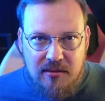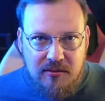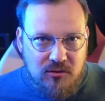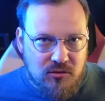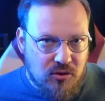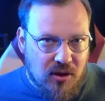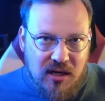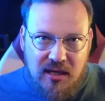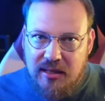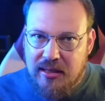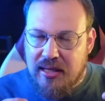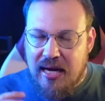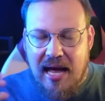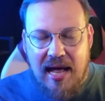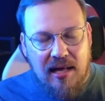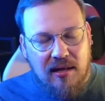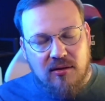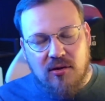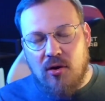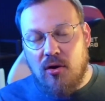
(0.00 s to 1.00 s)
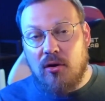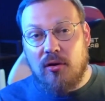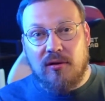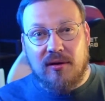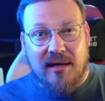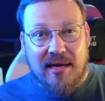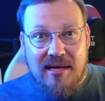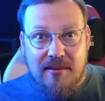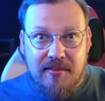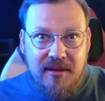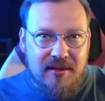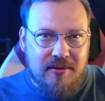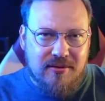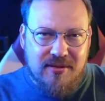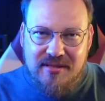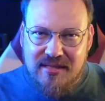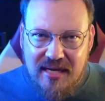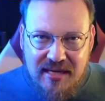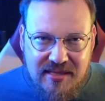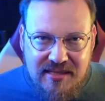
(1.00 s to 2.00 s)
Drug, alcohol, gaming, or
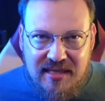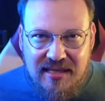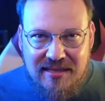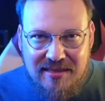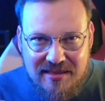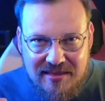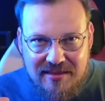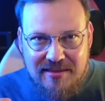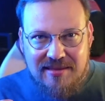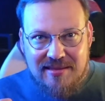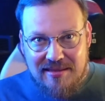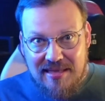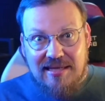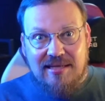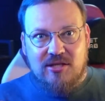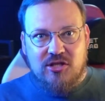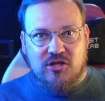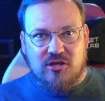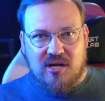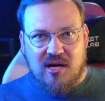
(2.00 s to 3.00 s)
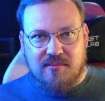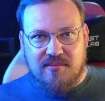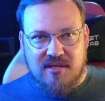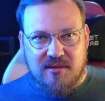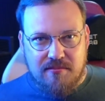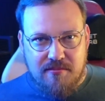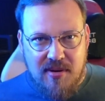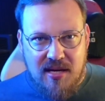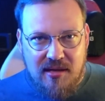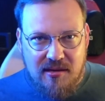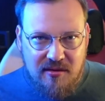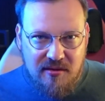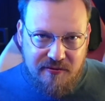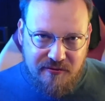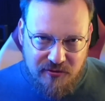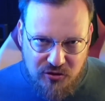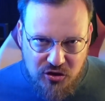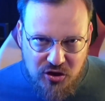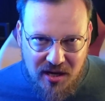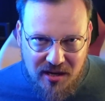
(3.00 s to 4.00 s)
sex, addiction comes in many
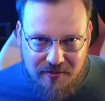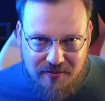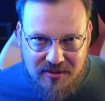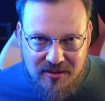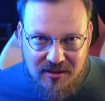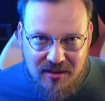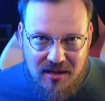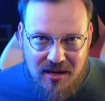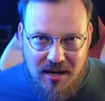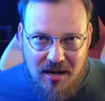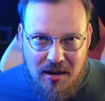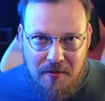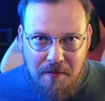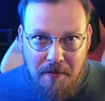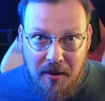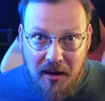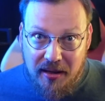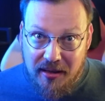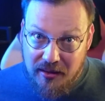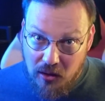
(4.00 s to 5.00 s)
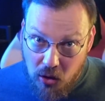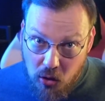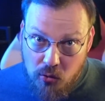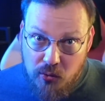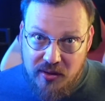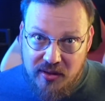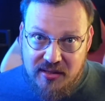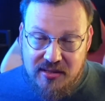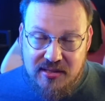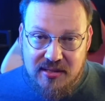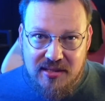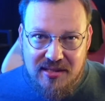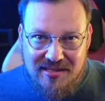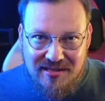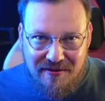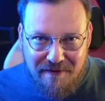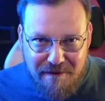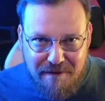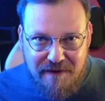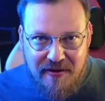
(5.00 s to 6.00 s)
different shapes. But it always is
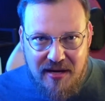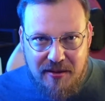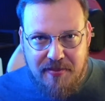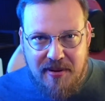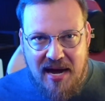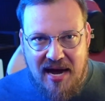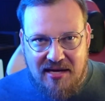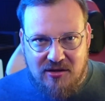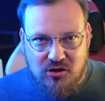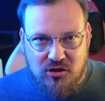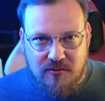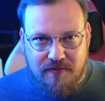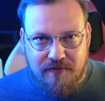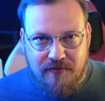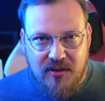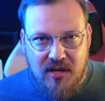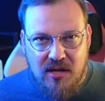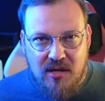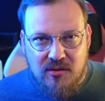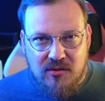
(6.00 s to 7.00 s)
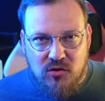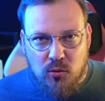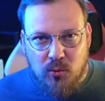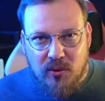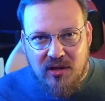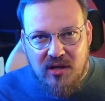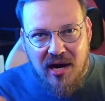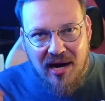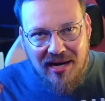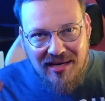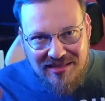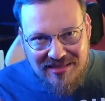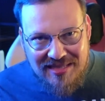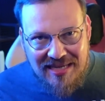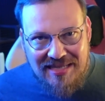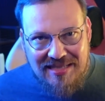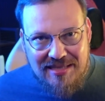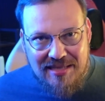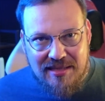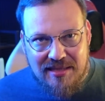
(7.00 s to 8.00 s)
a fake passion. So when your
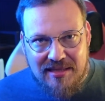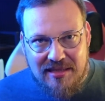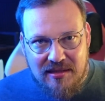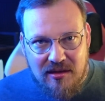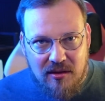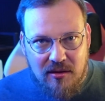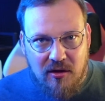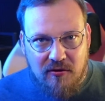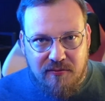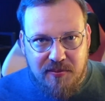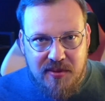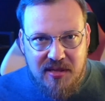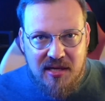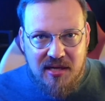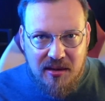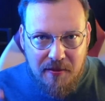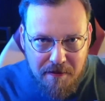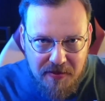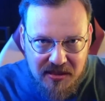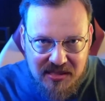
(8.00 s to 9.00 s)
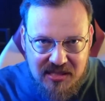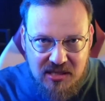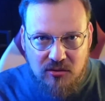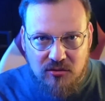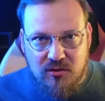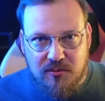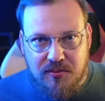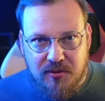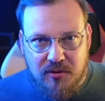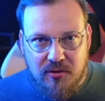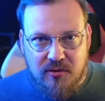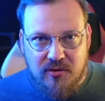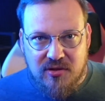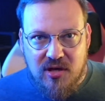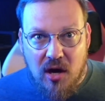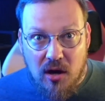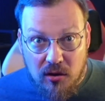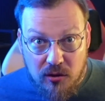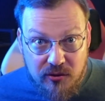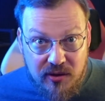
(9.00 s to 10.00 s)
identity of being a busy entrepreneur is
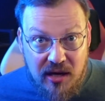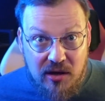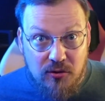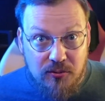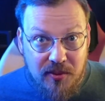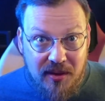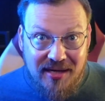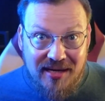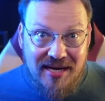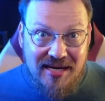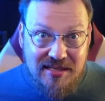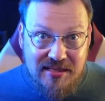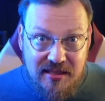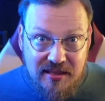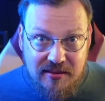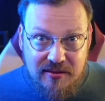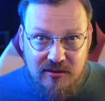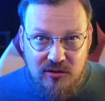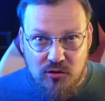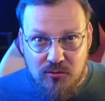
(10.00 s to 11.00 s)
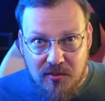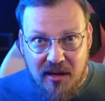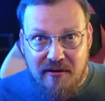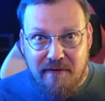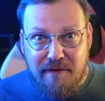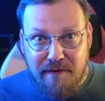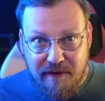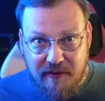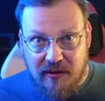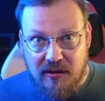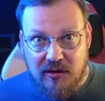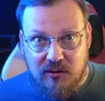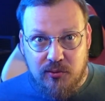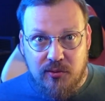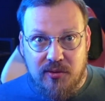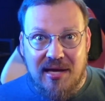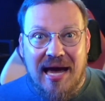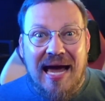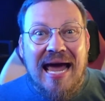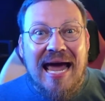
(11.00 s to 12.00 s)
hollowed out by an exit, you might fill it
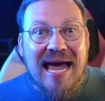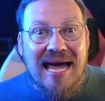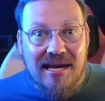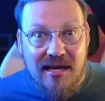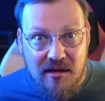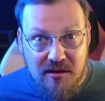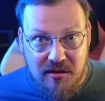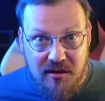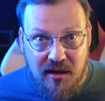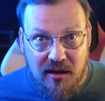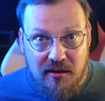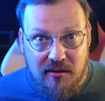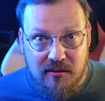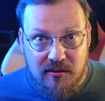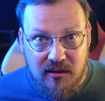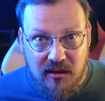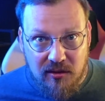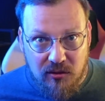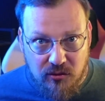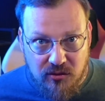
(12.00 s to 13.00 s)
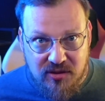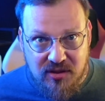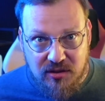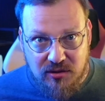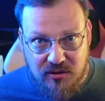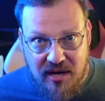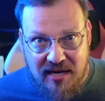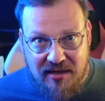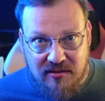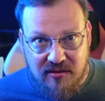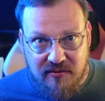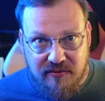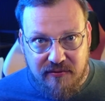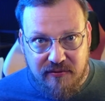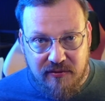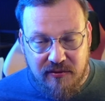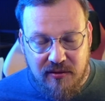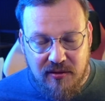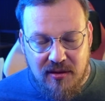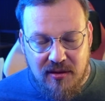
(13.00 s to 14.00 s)
with anything that looks
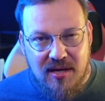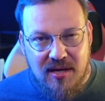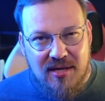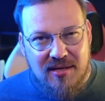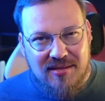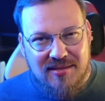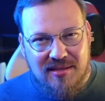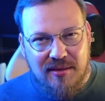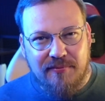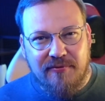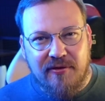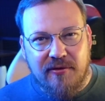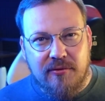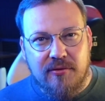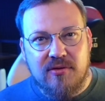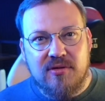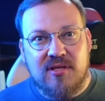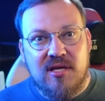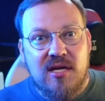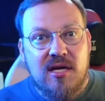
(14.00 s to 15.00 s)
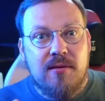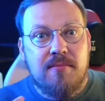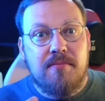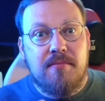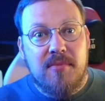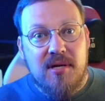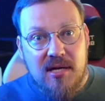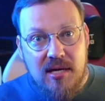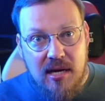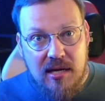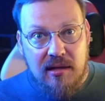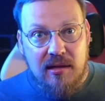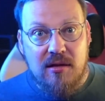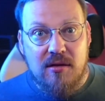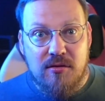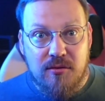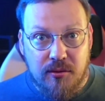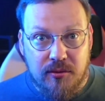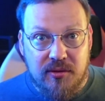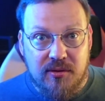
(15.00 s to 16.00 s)
attractive. Some founders immediately
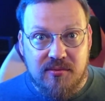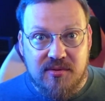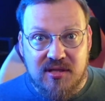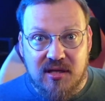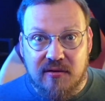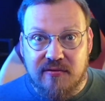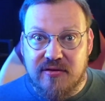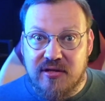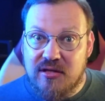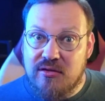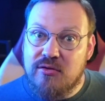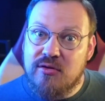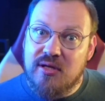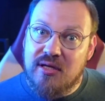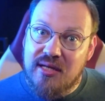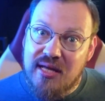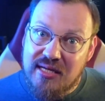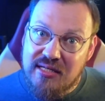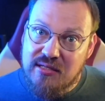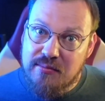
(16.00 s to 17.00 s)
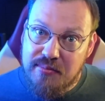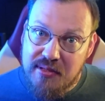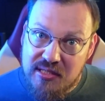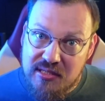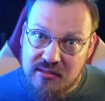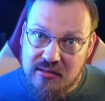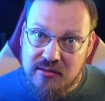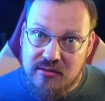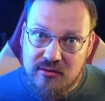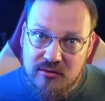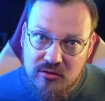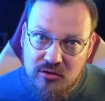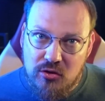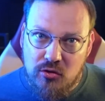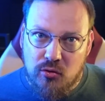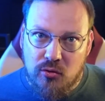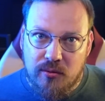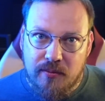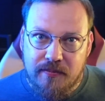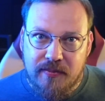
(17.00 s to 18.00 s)
throw themselves into the next business,
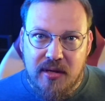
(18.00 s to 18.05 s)
too.